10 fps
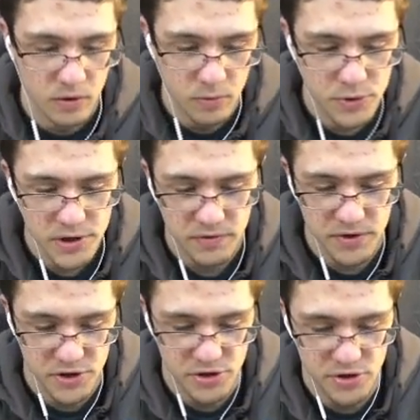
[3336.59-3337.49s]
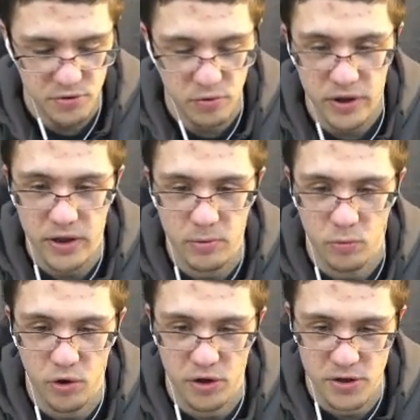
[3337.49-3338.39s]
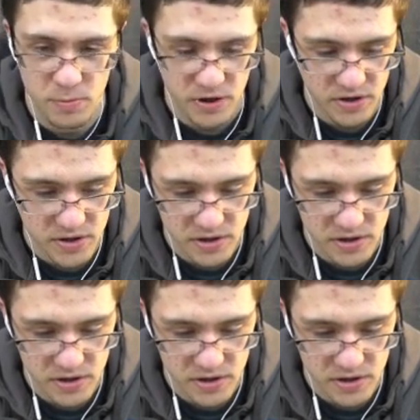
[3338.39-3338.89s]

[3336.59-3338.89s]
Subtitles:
We'll save it as stream workspace.